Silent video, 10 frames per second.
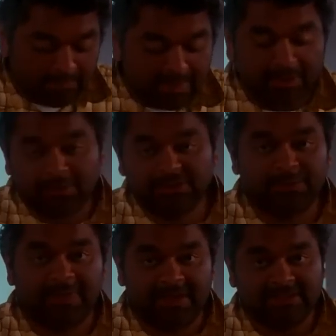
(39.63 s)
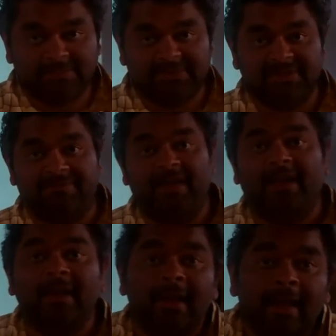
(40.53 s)
builds within
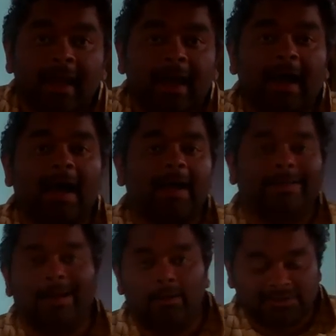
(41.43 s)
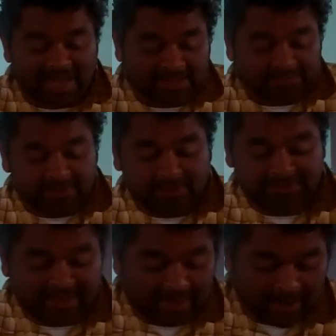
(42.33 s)
specific text
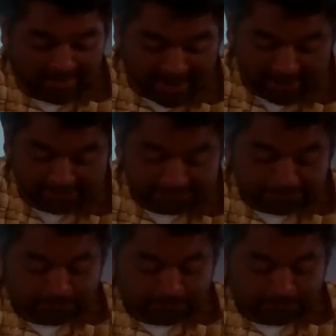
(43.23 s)
builds that come in.